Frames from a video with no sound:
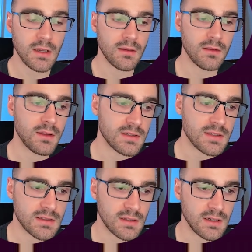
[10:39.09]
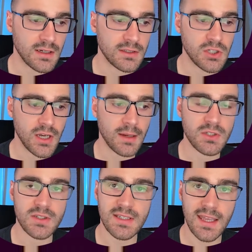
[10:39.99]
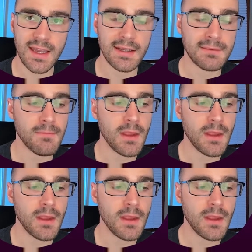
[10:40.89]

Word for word: this uh, job to scan,